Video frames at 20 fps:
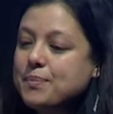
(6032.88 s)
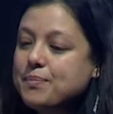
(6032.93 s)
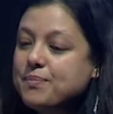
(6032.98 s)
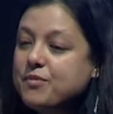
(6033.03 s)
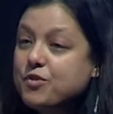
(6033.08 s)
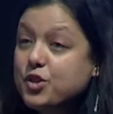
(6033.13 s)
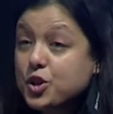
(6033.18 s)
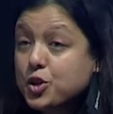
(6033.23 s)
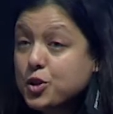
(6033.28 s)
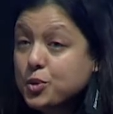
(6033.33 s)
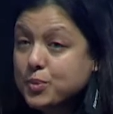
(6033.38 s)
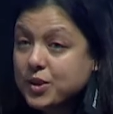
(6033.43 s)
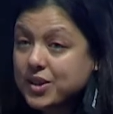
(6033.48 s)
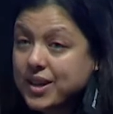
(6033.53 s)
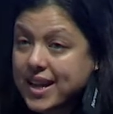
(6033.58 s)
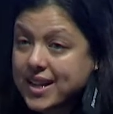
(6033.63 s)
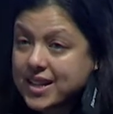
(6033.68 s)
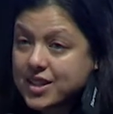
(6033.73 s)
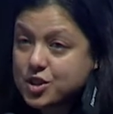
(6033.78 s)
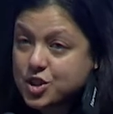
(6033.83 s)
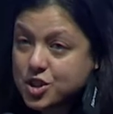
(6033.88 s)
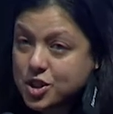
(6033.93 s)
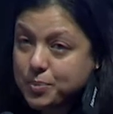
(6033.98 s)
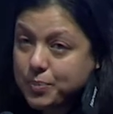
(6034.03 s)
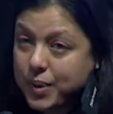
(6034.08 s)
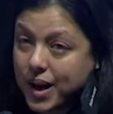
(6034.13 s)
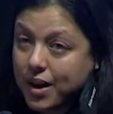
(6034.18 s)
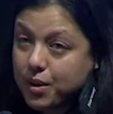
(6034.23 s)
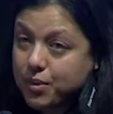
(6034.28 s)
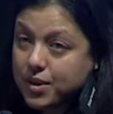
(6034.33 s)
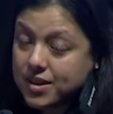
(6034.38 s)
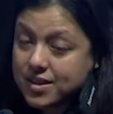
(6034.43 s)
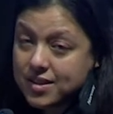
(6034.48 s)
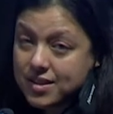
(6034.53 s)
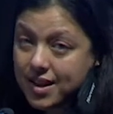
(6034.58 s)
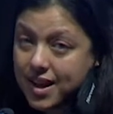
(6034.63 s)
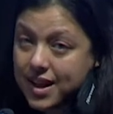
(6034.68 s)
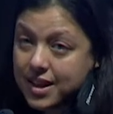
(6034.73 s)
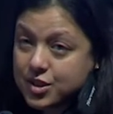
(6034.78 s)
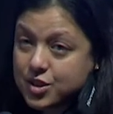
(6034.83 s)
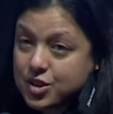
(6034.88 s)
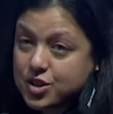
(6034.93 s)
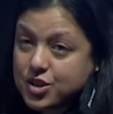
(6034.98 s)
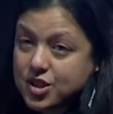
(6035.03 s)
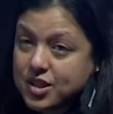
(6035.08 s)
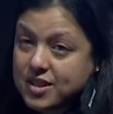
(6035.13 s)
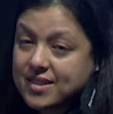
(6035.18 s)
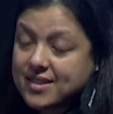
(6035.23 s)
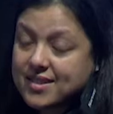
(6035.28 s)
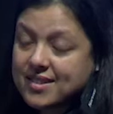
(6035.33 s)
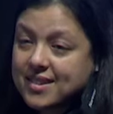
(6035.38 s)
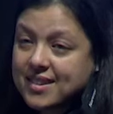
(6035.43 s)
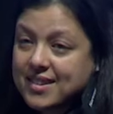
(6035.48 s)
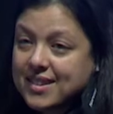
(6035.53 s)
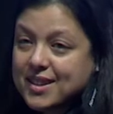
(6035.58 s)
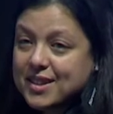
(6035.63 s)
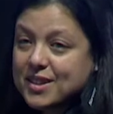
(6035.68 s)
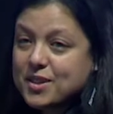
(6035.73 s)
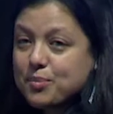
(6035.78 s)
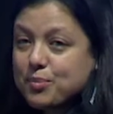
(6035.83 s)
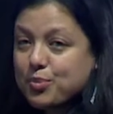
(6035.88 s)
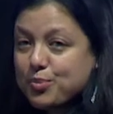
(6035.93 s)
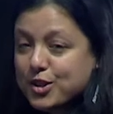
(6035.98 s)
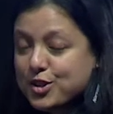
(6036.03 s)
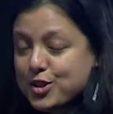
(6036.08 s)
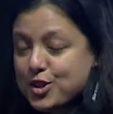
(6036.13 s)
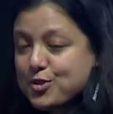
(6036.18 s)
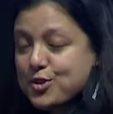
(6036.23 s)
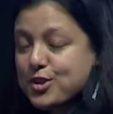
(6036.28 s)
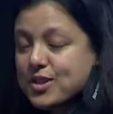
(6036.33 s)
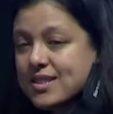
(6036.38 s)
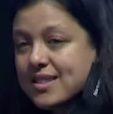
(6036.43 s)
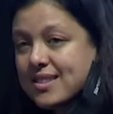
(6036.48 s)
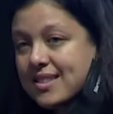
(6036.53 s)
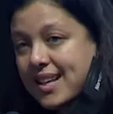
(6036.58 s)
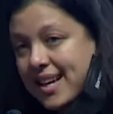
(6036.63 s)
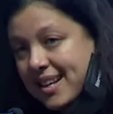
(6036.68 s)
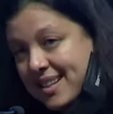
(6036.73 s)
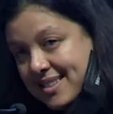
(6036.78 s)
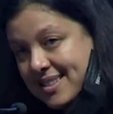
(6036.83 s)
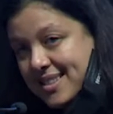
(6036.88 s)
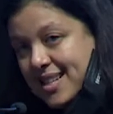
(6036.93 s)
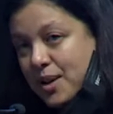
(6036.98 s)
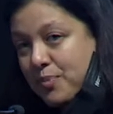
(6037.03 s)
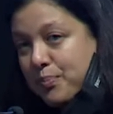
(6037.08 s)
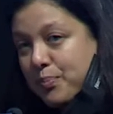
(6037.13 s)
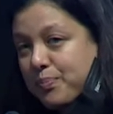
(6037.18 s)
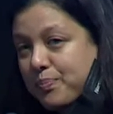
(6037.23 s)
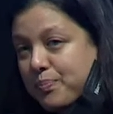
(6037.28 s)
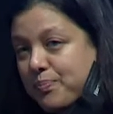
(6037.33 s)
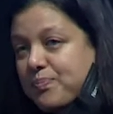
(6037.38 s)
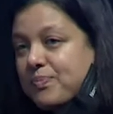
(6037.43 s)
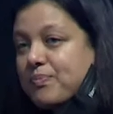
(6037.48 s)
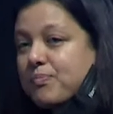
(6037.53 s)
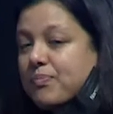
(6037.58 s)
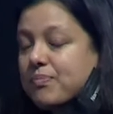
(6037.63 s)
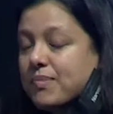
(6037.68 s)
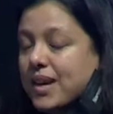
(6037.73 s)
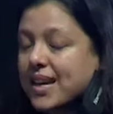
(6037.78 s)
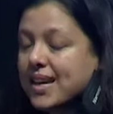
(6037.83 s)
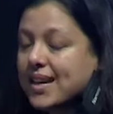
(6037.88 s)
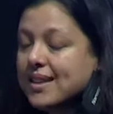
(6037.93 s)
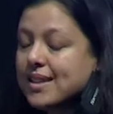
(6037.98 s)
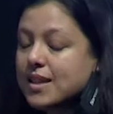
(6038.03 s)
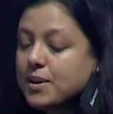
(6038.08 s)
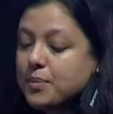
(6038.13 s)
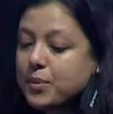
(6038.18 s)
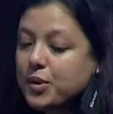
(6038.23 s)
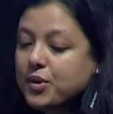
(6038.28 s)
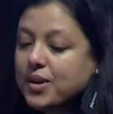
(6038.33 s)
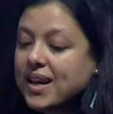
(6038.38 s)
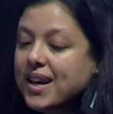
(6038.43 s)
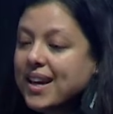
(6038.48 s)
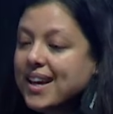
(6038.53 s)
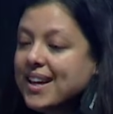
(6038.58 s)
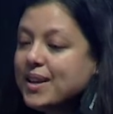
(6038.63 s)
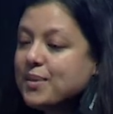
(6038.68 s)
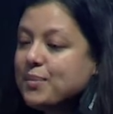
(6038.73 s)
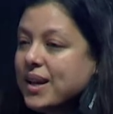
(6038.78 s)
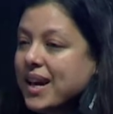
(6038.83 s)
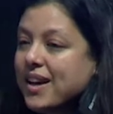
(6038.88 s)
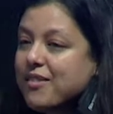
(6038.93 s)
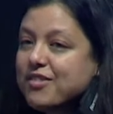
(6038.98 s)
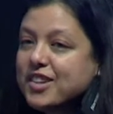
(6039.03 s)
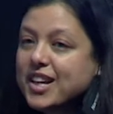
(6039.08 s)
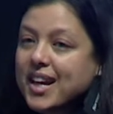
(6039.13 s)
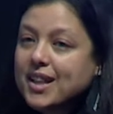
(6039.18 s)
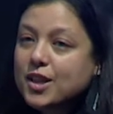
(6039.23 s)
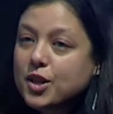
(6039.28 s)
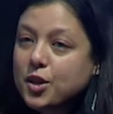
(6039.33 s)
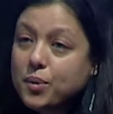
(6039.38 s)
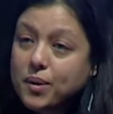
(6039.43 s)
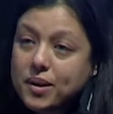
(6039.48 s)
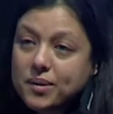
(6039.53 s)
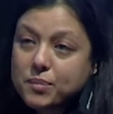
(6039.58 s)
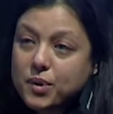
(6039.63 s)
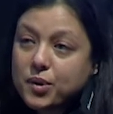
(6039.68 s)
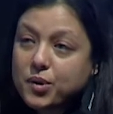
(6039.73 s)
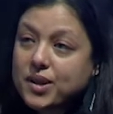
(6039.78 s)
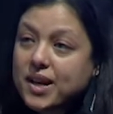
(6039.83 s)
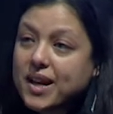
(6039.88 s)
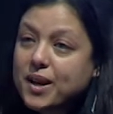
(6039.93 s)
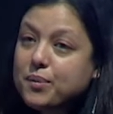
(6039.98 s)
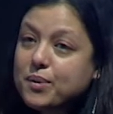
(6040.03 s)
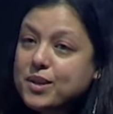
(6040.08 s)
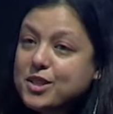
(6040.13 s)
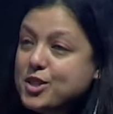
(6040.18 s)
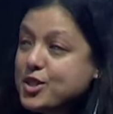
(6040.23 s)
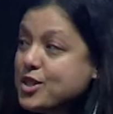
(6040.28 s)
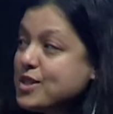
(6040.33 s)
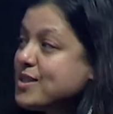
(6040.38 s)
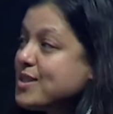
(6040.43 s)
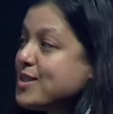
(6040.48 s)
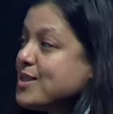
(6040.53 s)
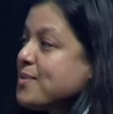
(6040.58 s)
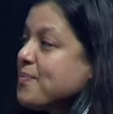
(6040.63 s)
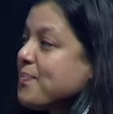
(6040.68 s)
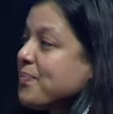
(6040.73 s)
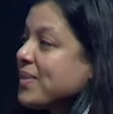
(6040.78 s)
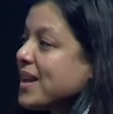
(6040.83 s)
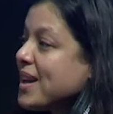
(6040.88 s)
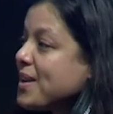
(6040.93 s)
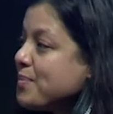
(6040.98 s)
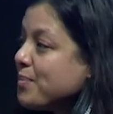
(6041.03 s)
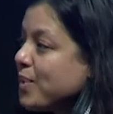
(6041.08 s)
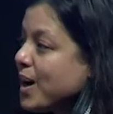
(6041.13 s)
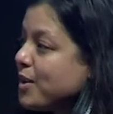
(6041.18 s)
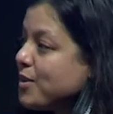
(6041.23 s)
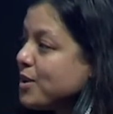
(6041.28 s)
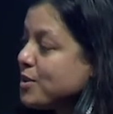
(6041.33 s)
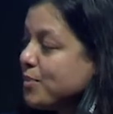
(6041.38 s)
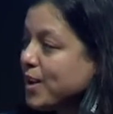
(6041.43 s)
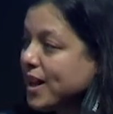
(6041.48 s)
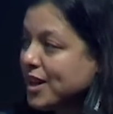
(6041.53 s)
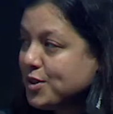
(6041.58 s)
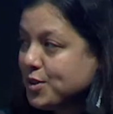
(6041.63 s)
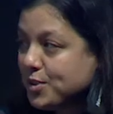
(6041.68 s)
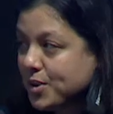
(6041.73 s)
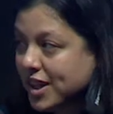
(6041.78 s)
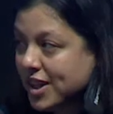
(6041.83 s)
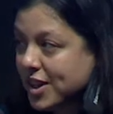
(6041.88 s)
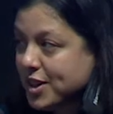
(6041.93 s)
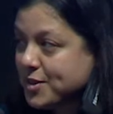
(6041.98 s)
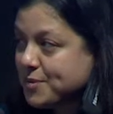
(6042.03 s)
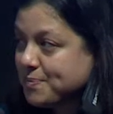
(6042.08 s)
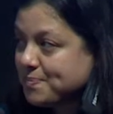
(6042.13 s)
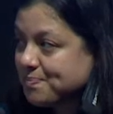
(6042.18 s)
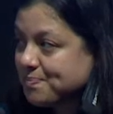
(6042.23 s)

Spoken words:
renewable energy powered hydrogen produced that is then making the ammonia, and we have yellow ammonia, which is powered by nuclear.